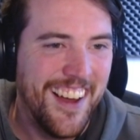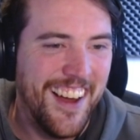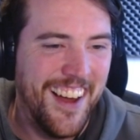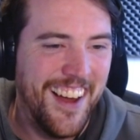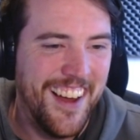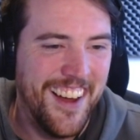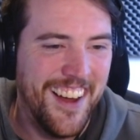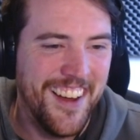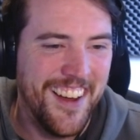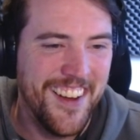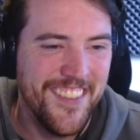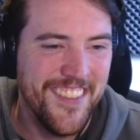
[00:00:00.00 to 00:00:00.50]

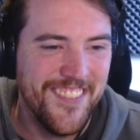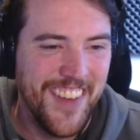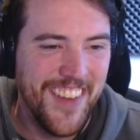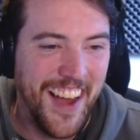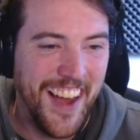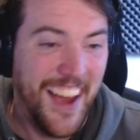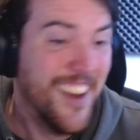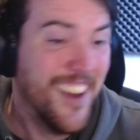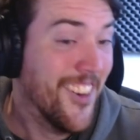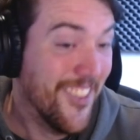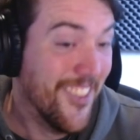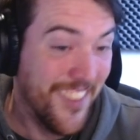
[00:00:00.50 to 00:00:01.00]
I
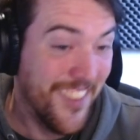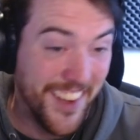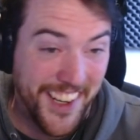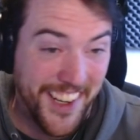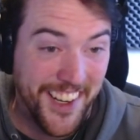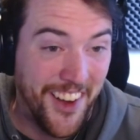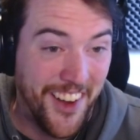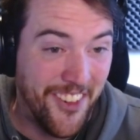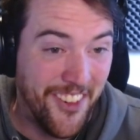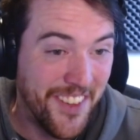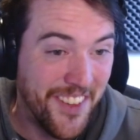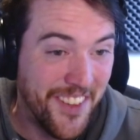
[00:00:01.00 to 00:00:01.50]
don't really
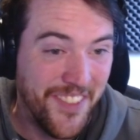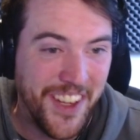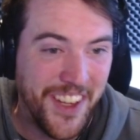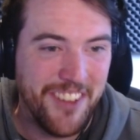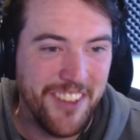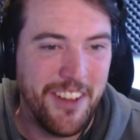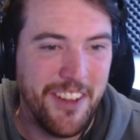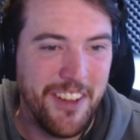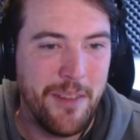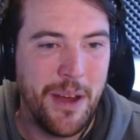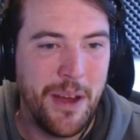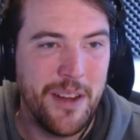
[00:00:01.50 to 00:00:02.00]
know what the big
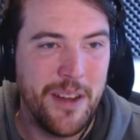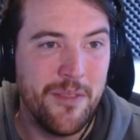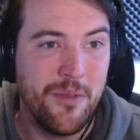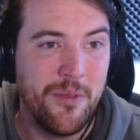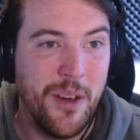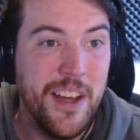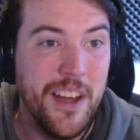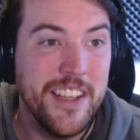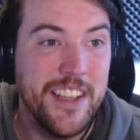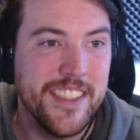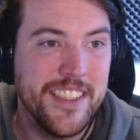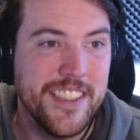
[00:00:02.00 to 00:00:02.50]
red button
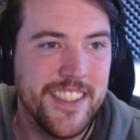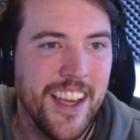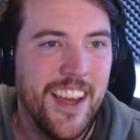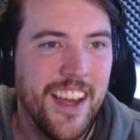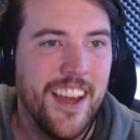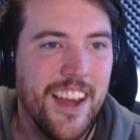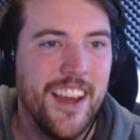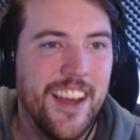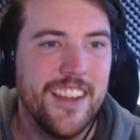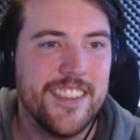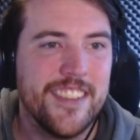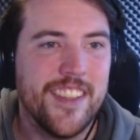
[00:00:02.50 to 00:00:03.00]
was.
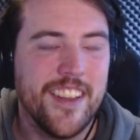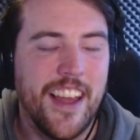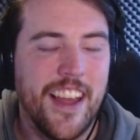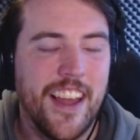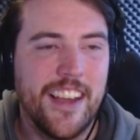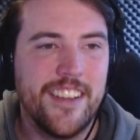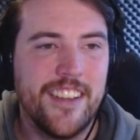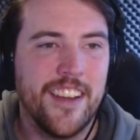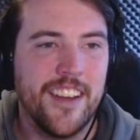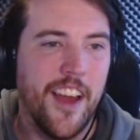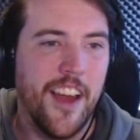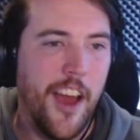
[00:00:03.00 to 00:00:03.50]

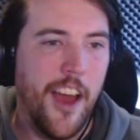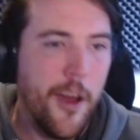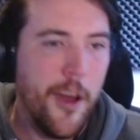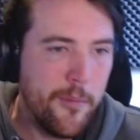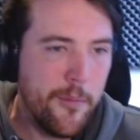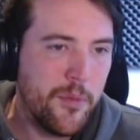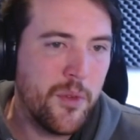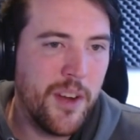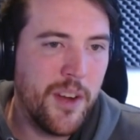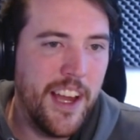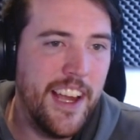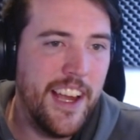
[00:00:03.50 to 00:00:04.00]
Select an
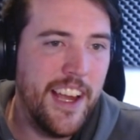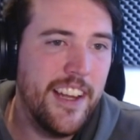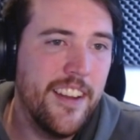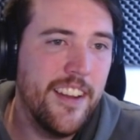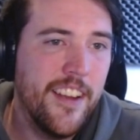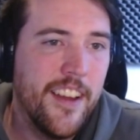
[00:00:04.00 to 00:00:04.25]
upgrade.